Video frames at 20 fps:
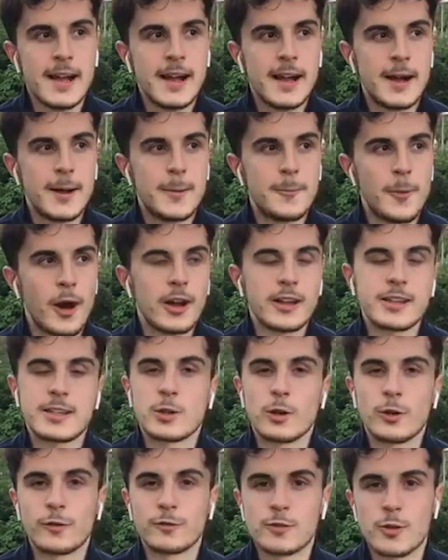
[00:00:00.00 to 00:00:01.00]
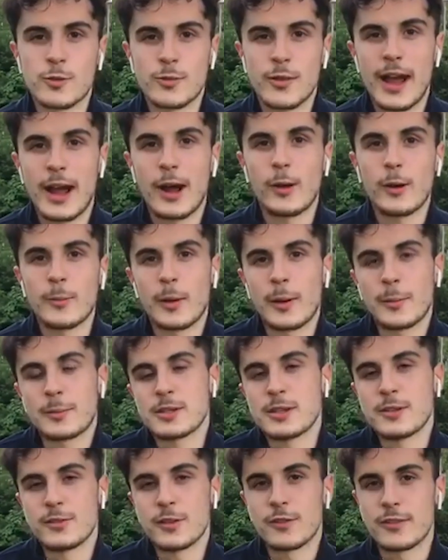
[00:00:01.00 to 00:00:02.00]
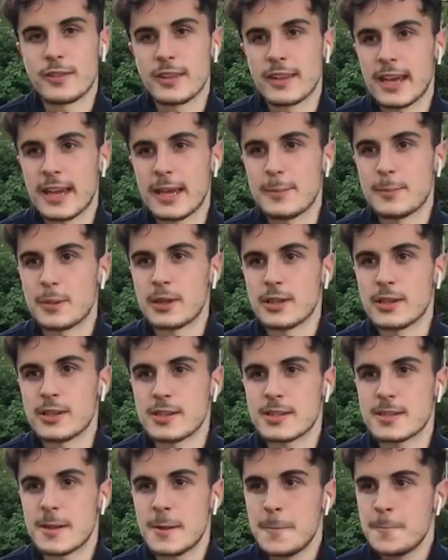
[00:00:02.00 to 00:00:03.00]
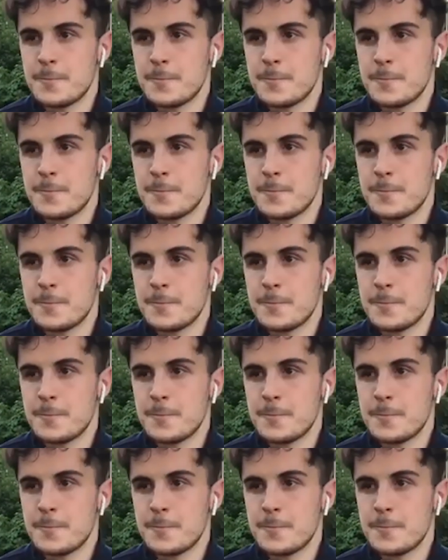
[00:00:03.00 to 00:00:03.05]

I'd sort of ruled that out in my preview for the game because